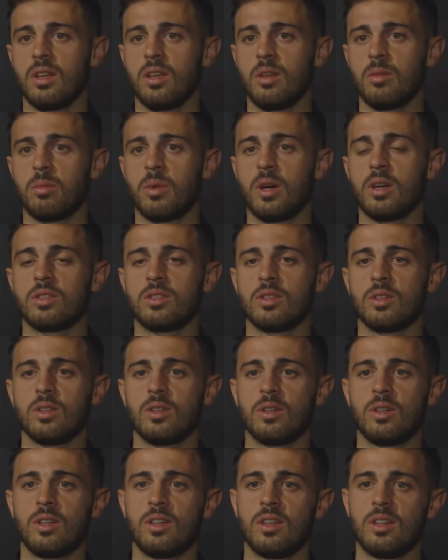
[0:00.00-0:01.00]
in
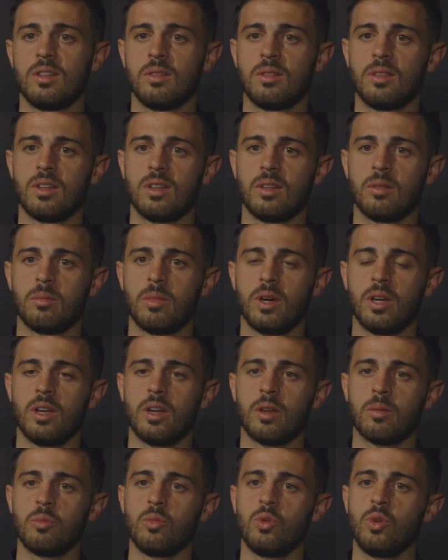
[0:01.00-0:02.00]
Barcelona and, and
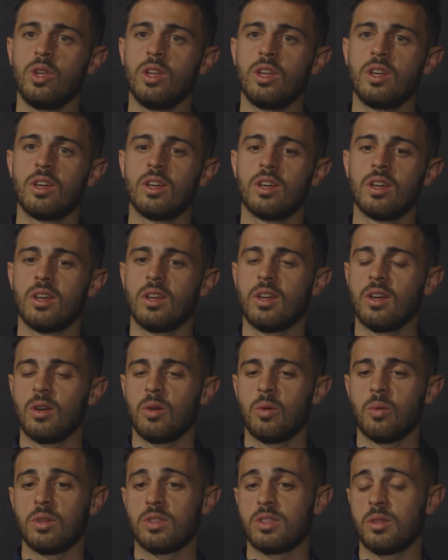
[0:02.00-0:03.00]
Bayern Munich
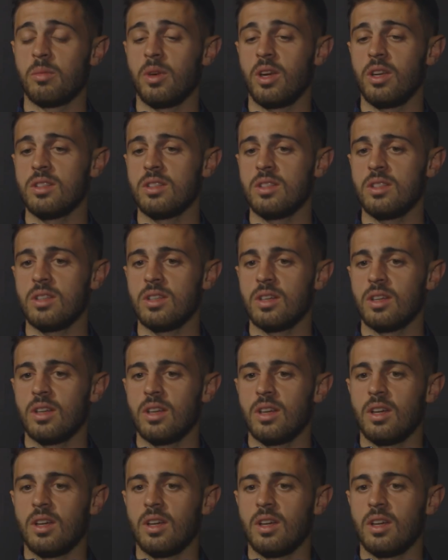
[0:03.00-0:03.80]
was amazing,